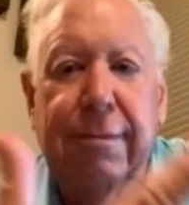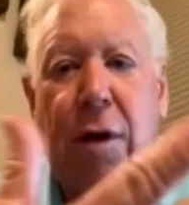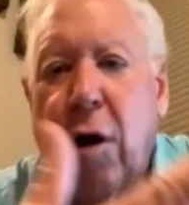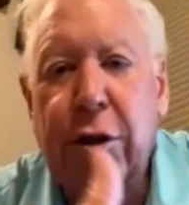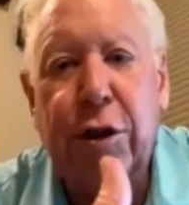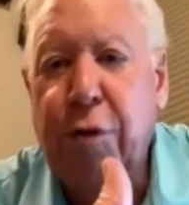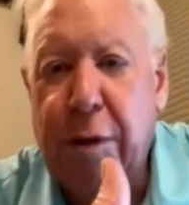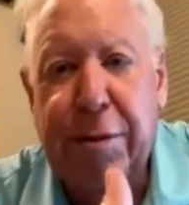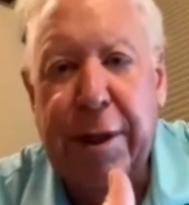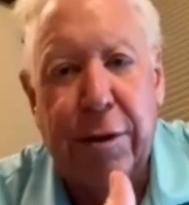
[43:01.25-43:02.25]
all tour
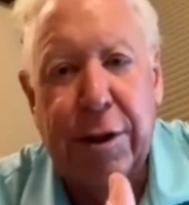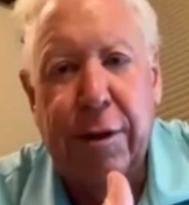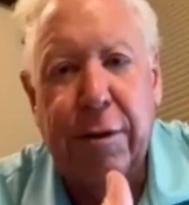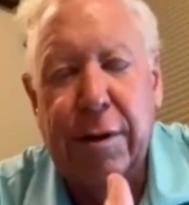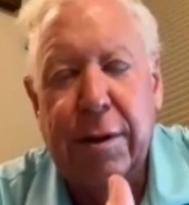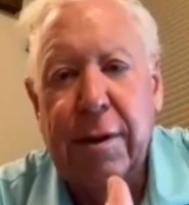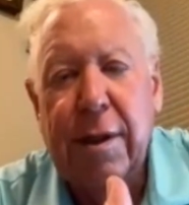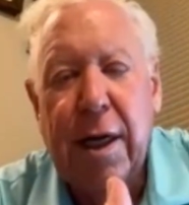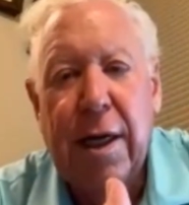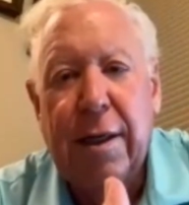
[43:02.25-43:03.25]
players use.
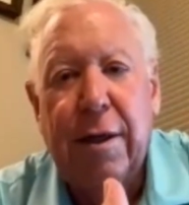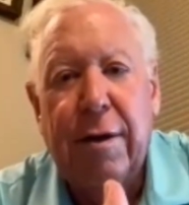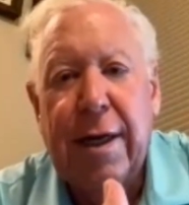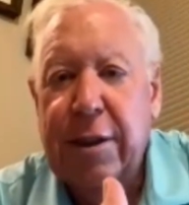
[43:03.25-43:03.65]
You're not